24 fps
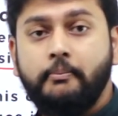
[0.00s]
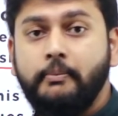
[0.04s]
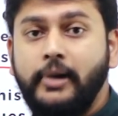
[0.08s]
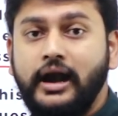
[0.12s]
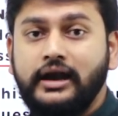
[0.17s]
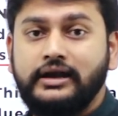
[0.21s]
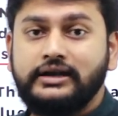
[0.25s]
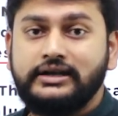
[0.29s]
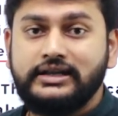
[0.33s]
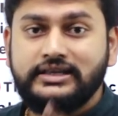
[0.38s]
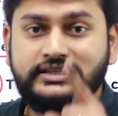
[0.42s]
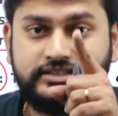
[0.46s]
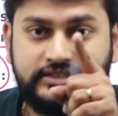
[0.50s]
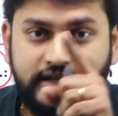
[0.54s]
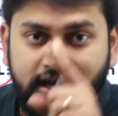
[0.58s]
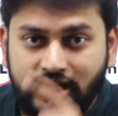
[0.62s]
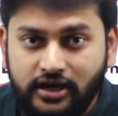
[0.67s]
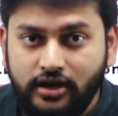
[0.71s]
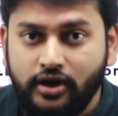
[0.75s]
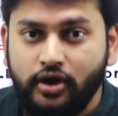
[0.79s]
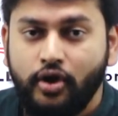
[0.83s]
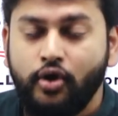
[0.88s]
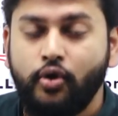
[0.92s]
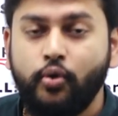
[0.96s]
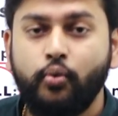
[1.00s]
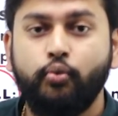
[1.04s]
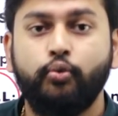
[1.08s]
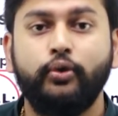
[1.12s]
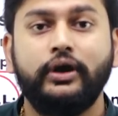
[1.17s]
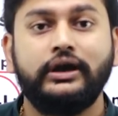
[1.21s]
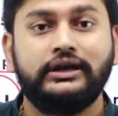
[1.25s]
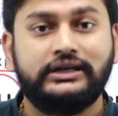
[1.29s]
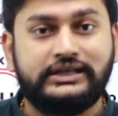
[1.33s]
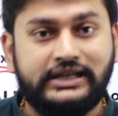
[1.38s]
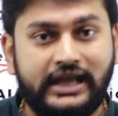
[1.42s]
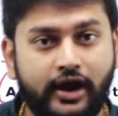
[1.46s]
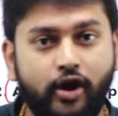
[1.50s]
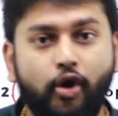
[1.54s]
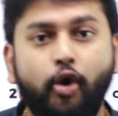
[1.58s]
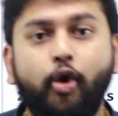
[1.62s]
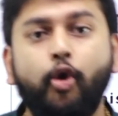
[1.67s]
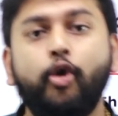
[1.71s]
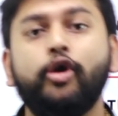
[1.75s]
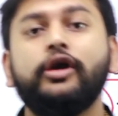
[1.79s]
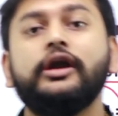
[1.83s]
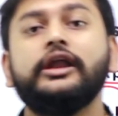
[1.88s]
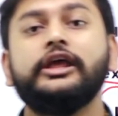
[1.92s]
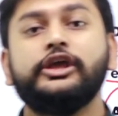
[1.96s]
but distinct will take
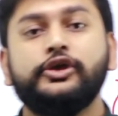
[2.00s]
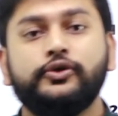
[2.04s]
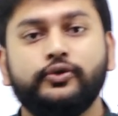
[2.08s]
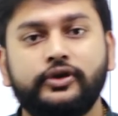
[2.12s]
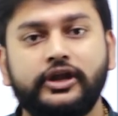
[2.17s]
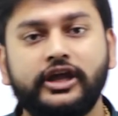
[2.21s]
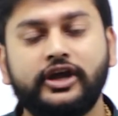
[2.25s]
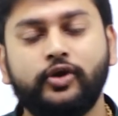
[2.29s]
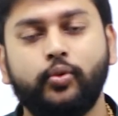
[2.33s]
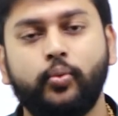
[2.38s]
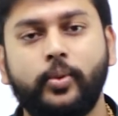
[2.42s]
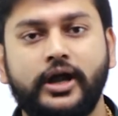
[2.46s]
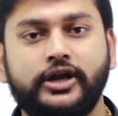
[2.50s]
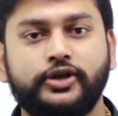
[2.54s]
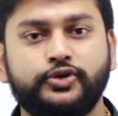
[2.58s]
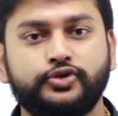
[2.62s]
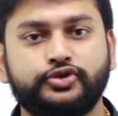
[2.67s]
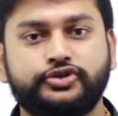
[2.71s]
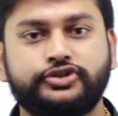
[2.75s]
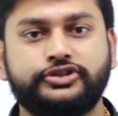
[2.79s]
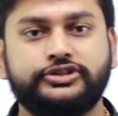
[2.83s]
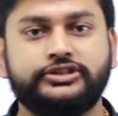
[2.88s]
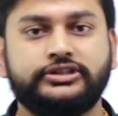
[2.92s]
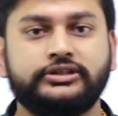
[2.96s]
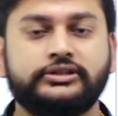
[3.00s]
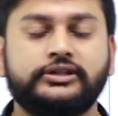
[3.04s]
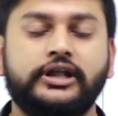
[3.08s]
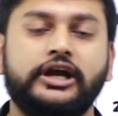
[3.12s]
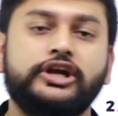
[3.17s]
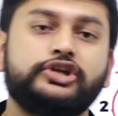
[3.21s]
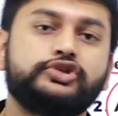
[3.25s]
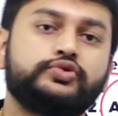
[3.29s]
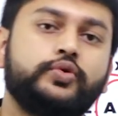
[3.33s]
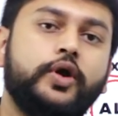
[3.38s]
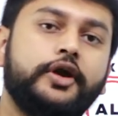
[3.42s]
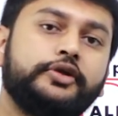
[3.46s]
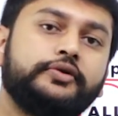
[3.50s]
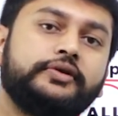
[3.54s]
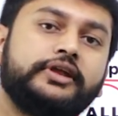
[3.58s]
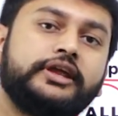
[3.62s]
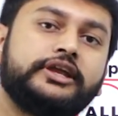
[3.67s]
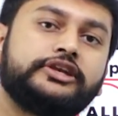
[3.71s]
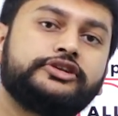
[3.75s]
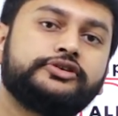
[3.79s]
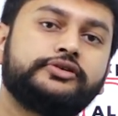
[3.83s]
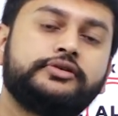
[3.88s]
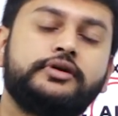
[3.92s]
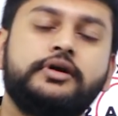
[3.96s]
only unique values. That is what you
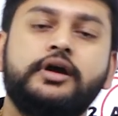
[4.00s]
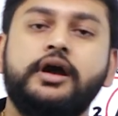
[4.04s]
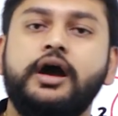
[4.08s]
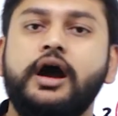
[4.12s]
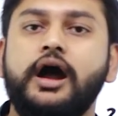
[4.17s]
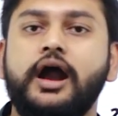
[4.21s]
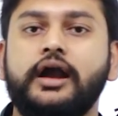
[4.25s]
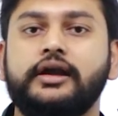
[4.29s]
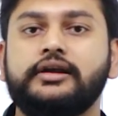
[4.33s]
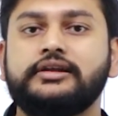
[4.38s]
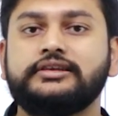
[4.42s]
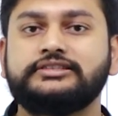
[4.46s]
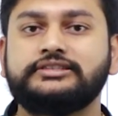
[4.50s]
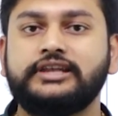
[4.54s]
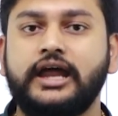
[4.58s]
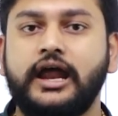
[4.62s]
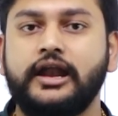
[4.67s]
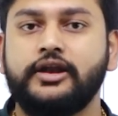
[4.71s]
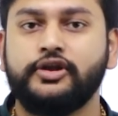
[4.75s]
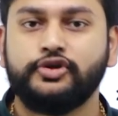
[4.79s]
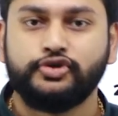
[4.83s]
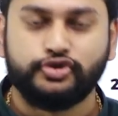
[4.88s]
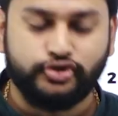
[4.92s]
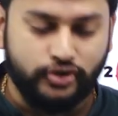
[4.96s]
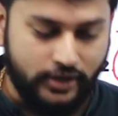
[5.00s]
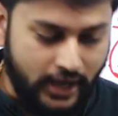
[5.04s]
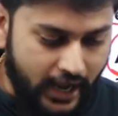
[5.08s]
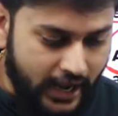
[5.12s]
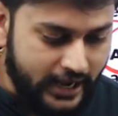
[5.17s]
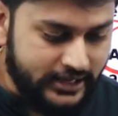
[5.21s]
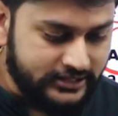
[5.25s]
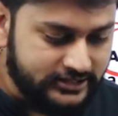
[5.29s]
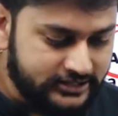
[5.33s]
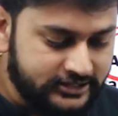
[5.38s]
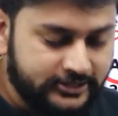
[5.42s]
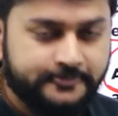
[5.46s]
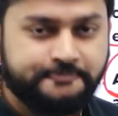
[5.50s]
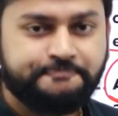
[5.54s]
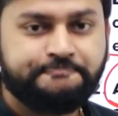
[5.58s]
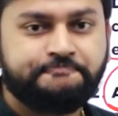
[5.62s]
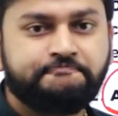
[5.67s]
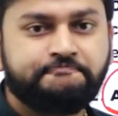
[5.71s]
need to understand. So guys